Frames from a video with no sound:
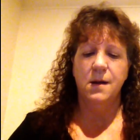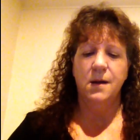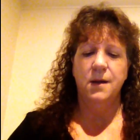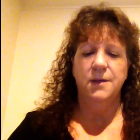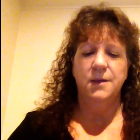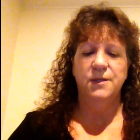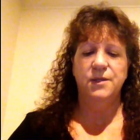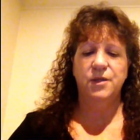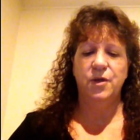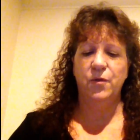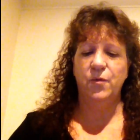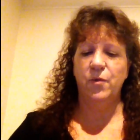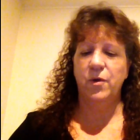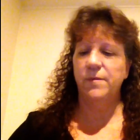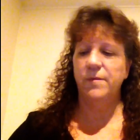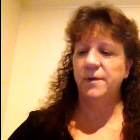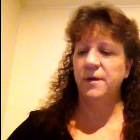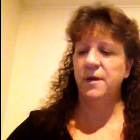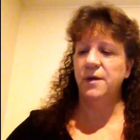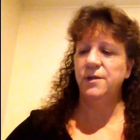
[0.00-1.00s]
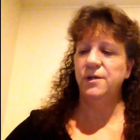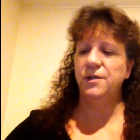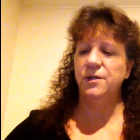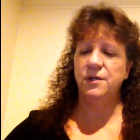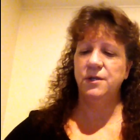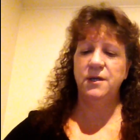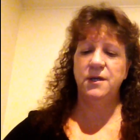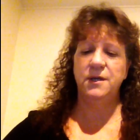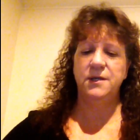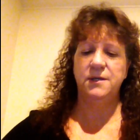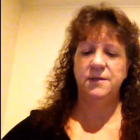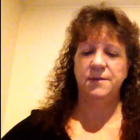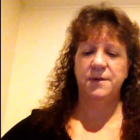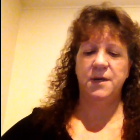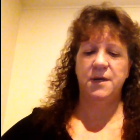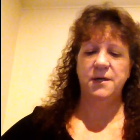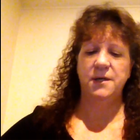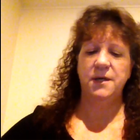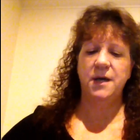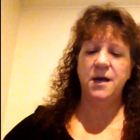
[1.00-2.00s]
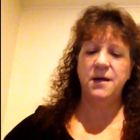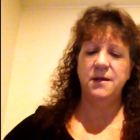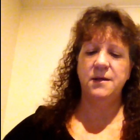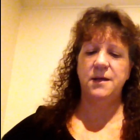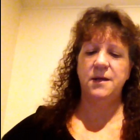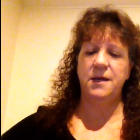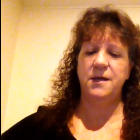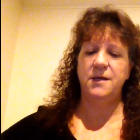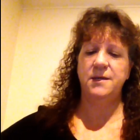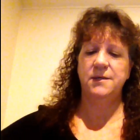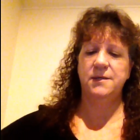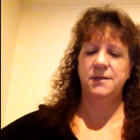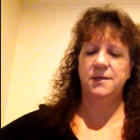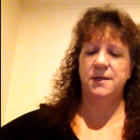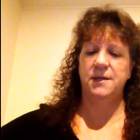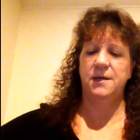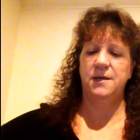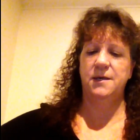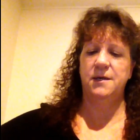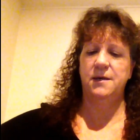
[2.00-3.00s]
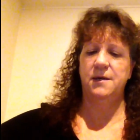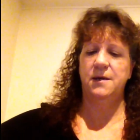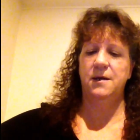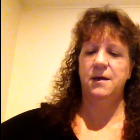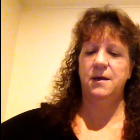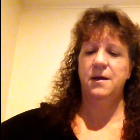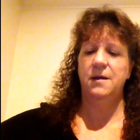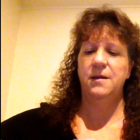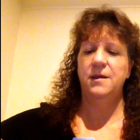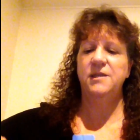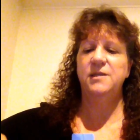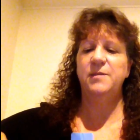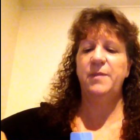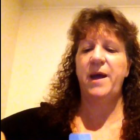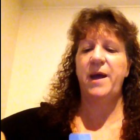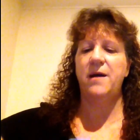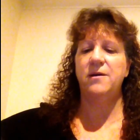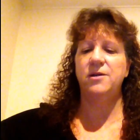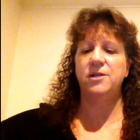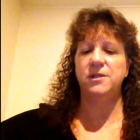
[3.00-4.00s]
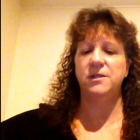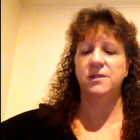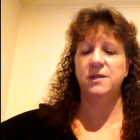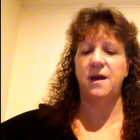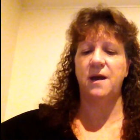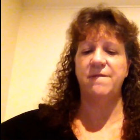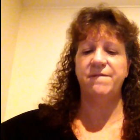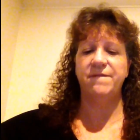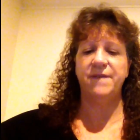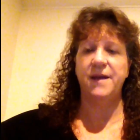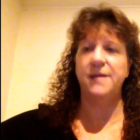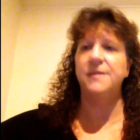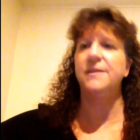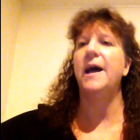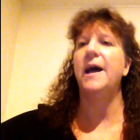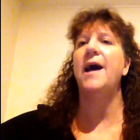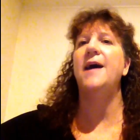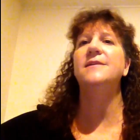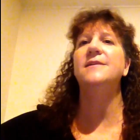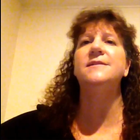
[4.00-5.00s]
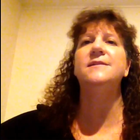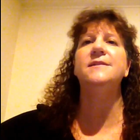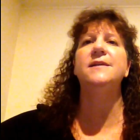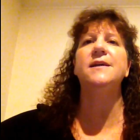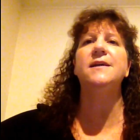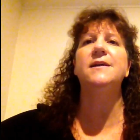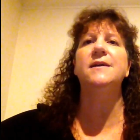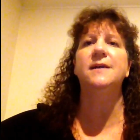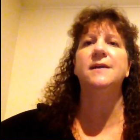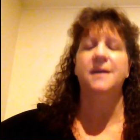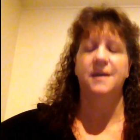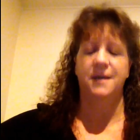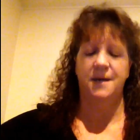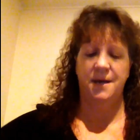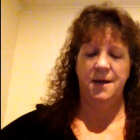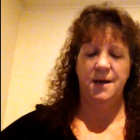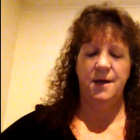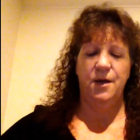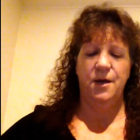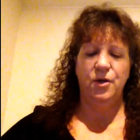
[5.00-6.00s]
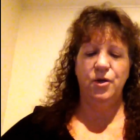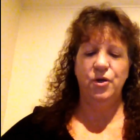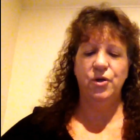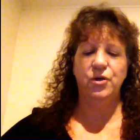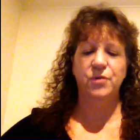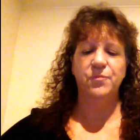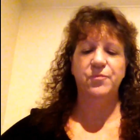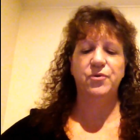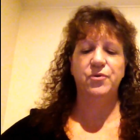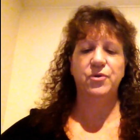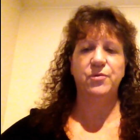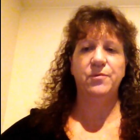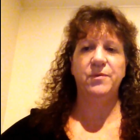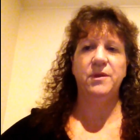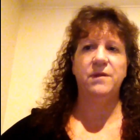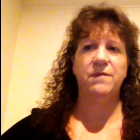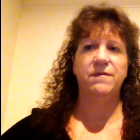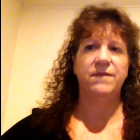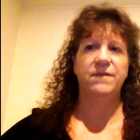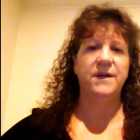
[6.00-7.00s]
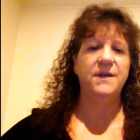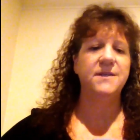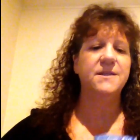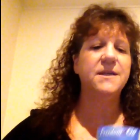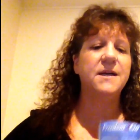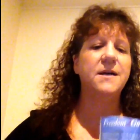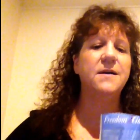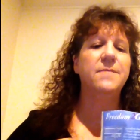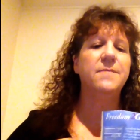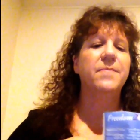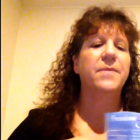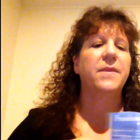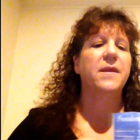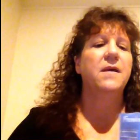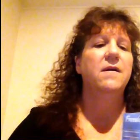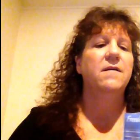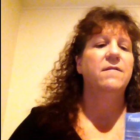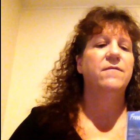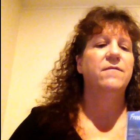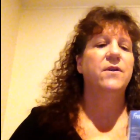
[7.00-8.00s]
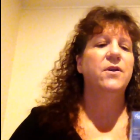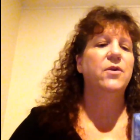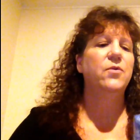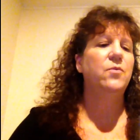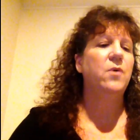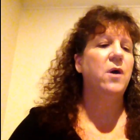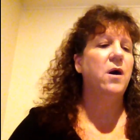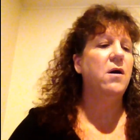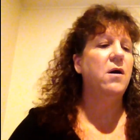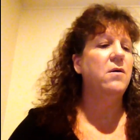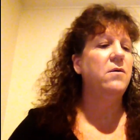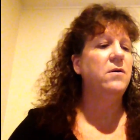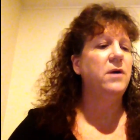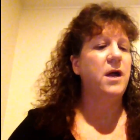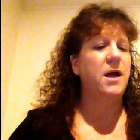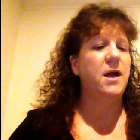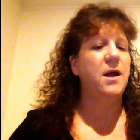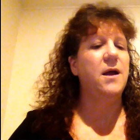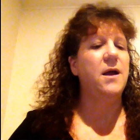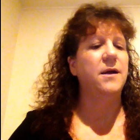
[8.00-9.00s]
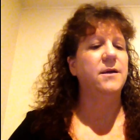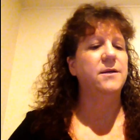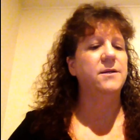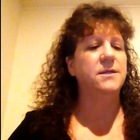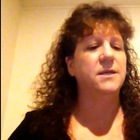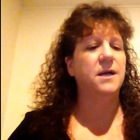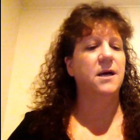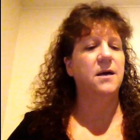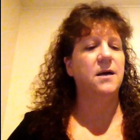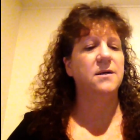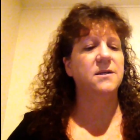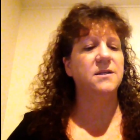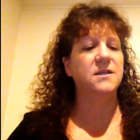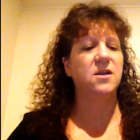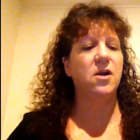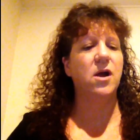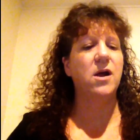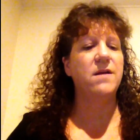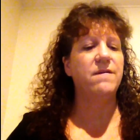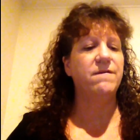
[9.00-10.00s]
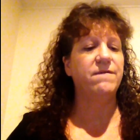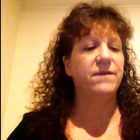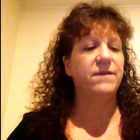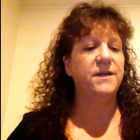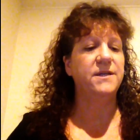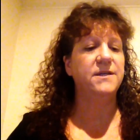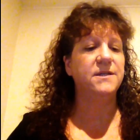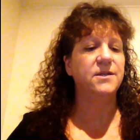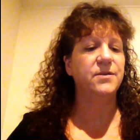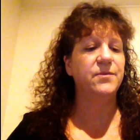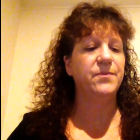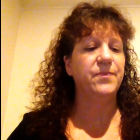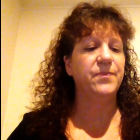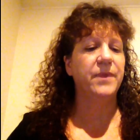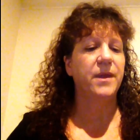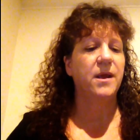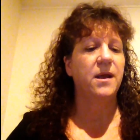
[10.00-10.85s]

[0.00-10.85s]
So what I'm going to do is I'm going to cut these. These pouches are fantastic. You can put them in the freezer for a little while and slightly freeze them